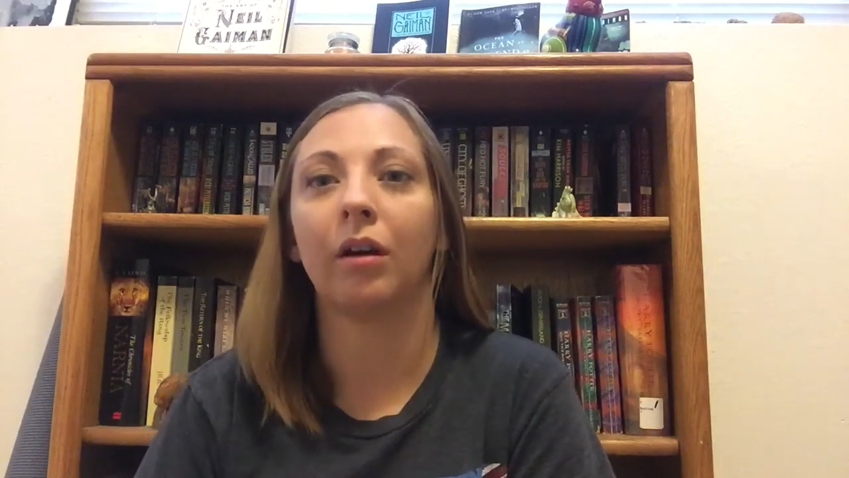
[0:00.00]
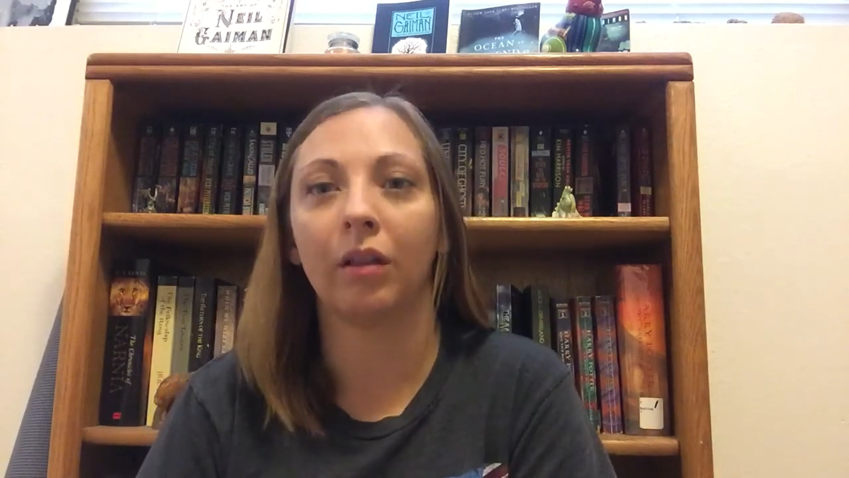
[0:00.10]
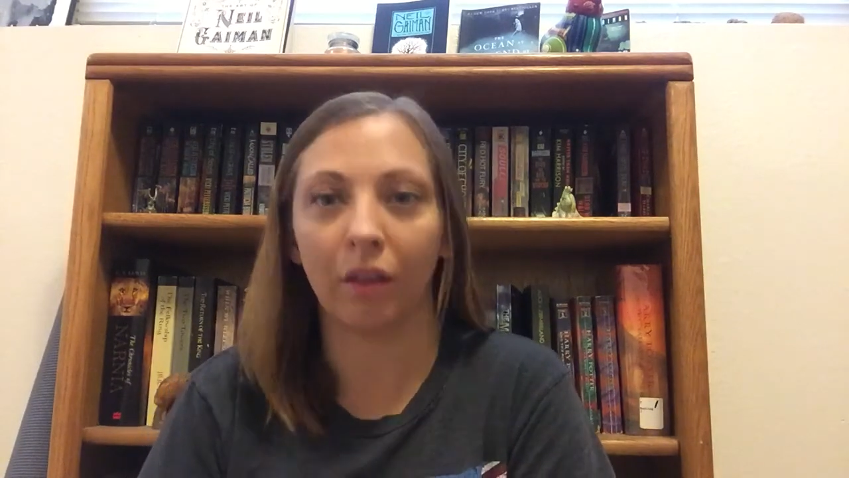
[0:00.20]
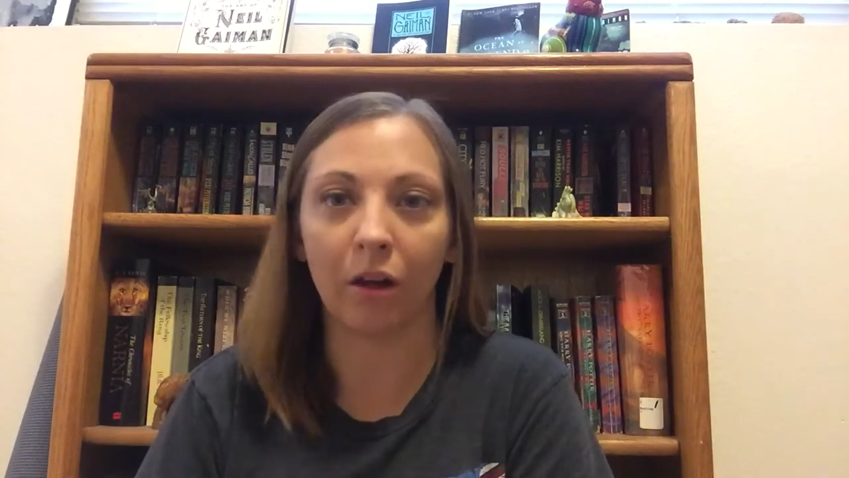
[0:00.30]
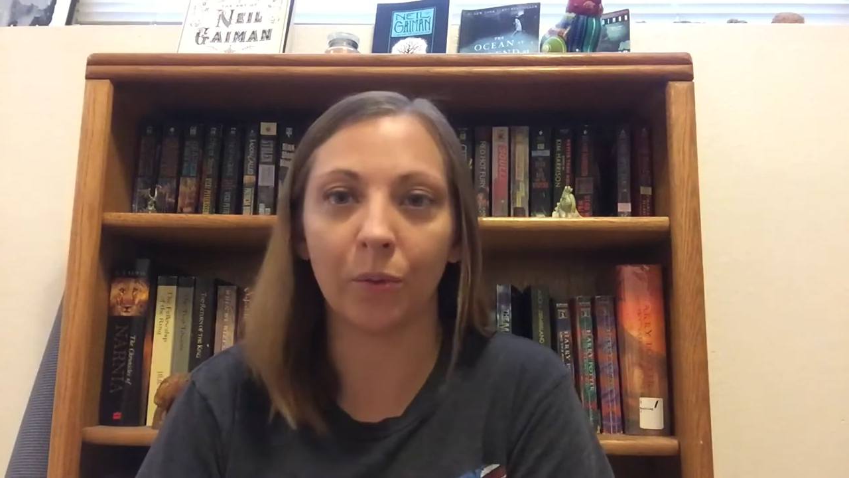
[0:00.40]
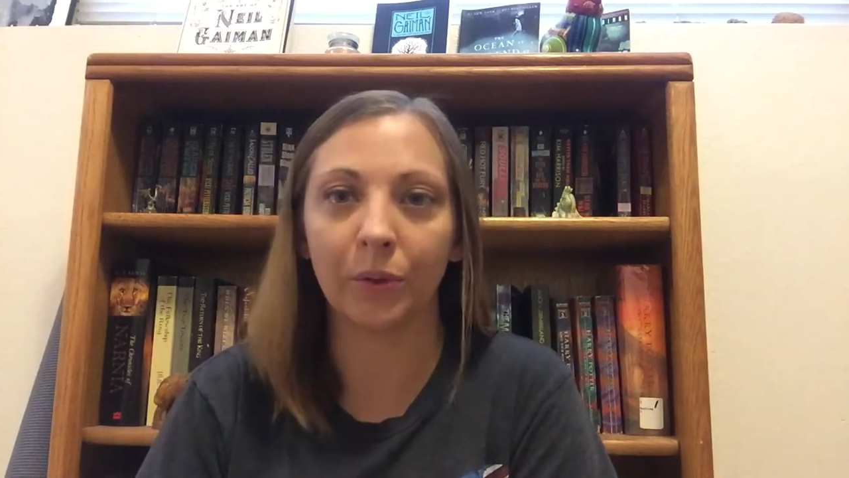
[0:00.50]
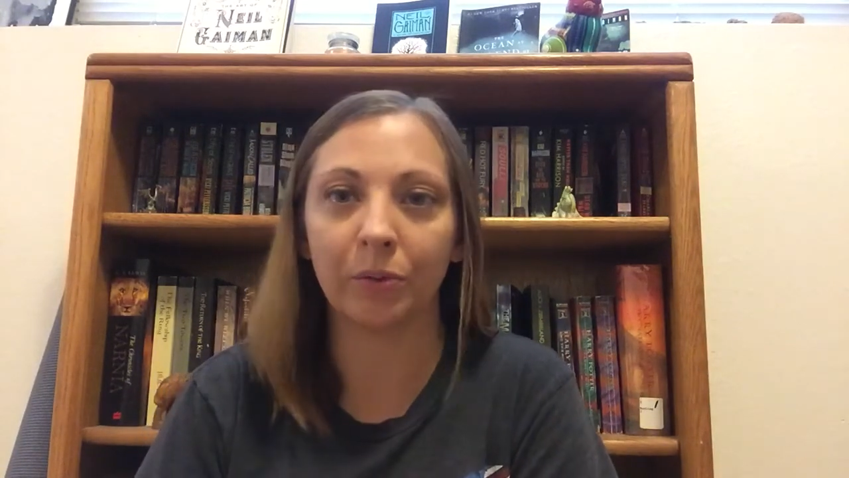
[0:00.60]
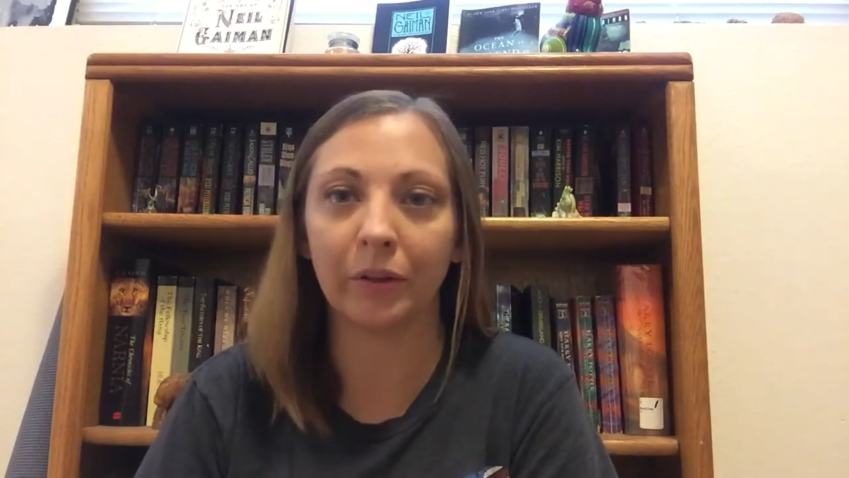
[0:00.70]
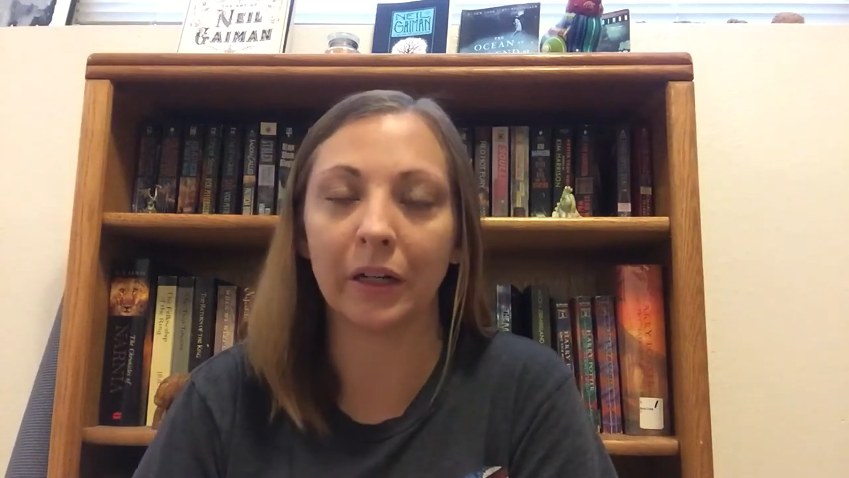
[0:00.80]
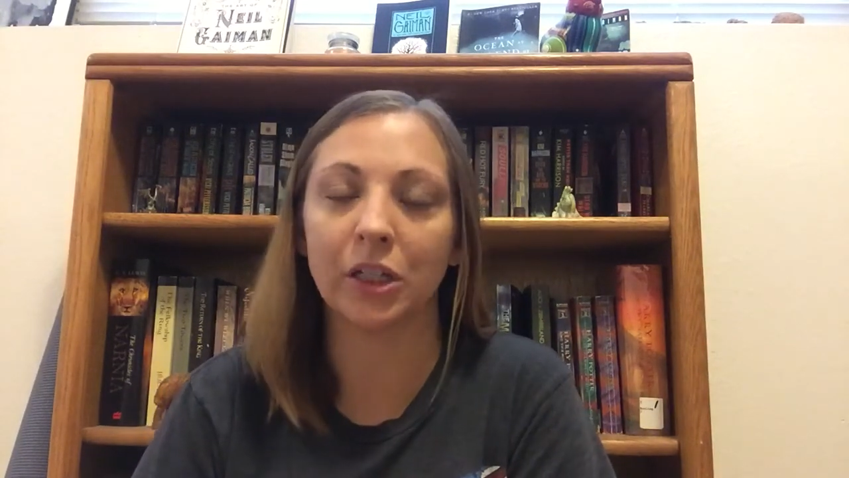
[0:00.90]
along with
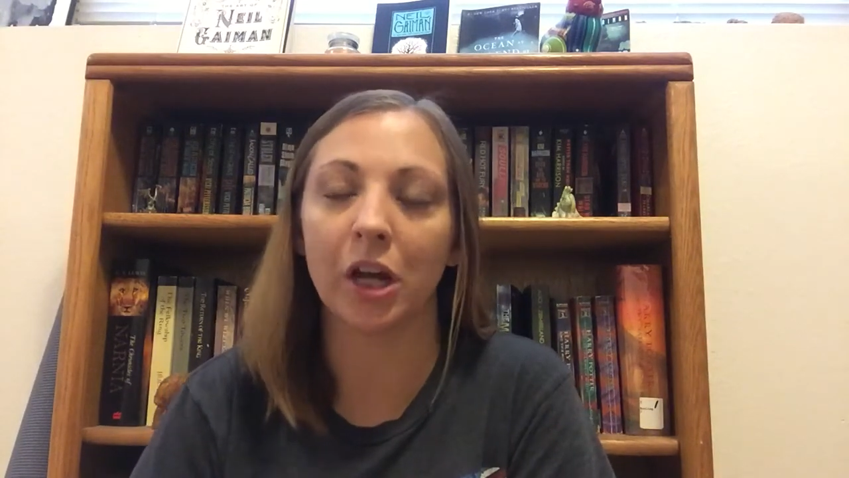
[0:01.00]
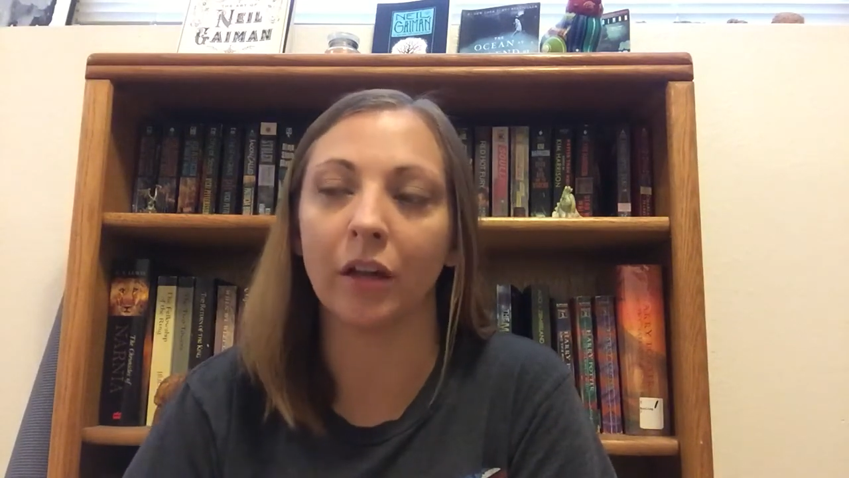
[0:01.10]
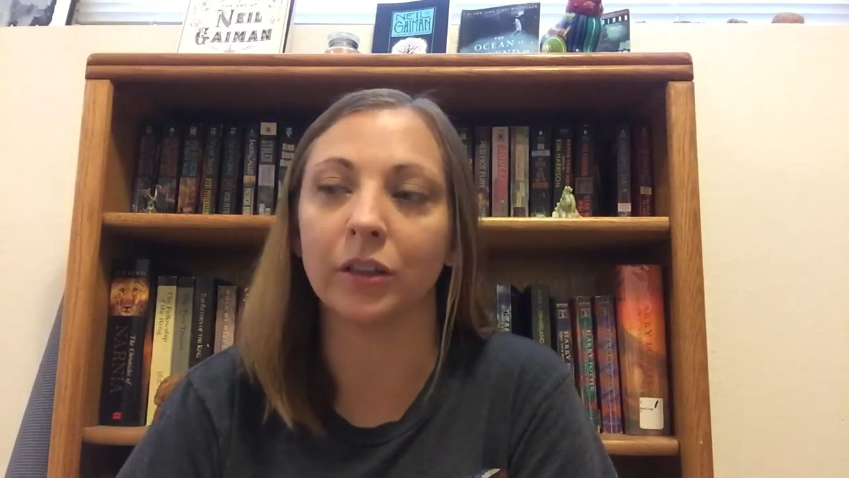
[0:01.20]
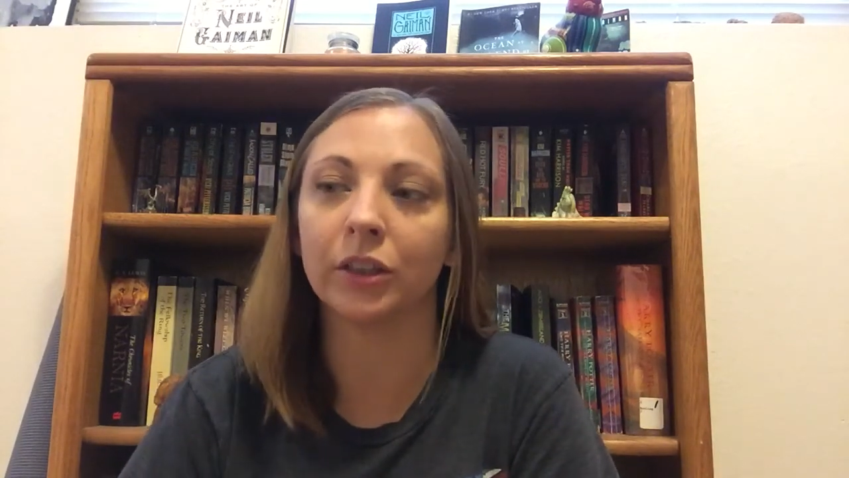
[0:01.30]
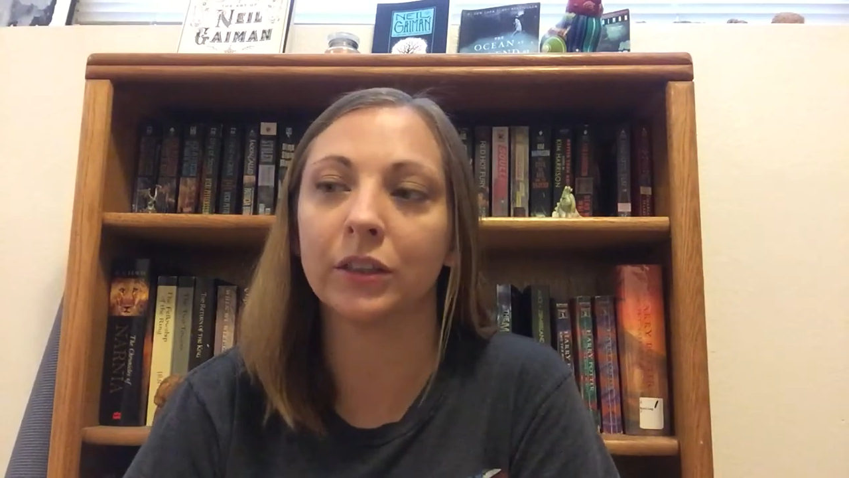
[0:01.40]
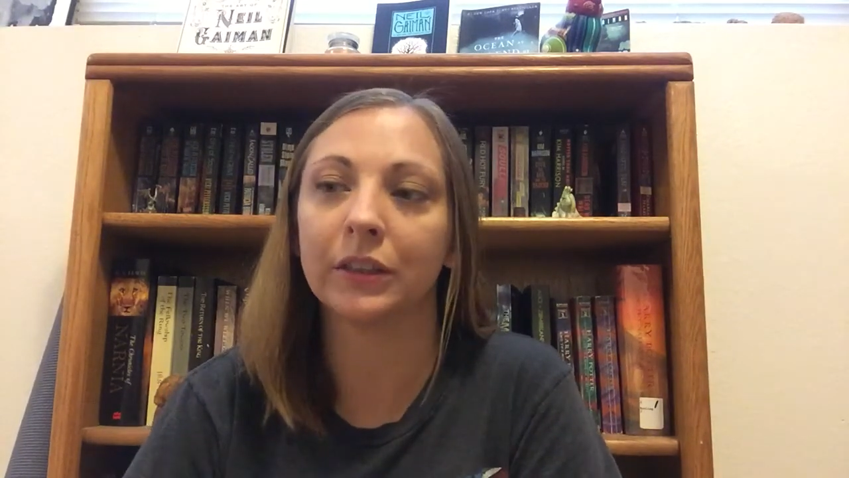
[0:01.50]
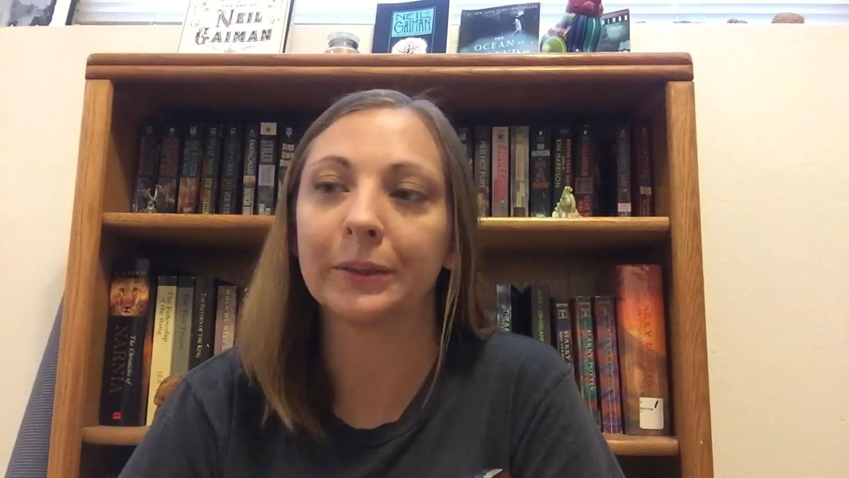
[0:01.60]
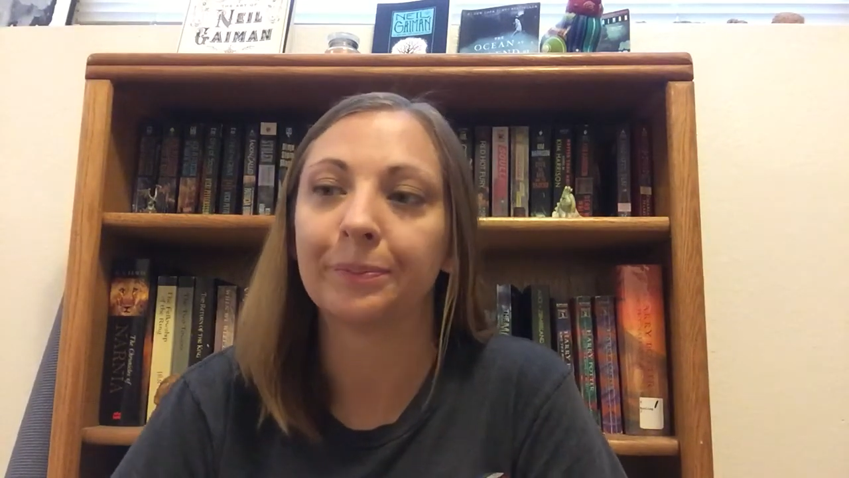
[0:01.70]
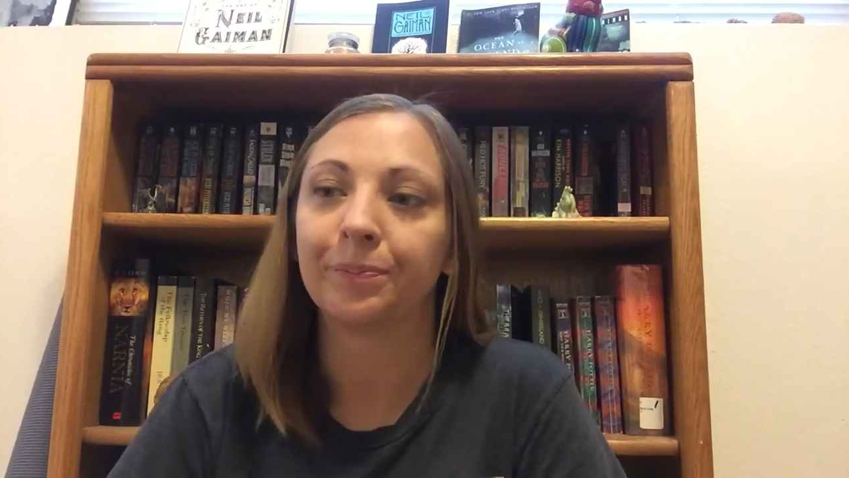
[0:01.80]
the reading challenges.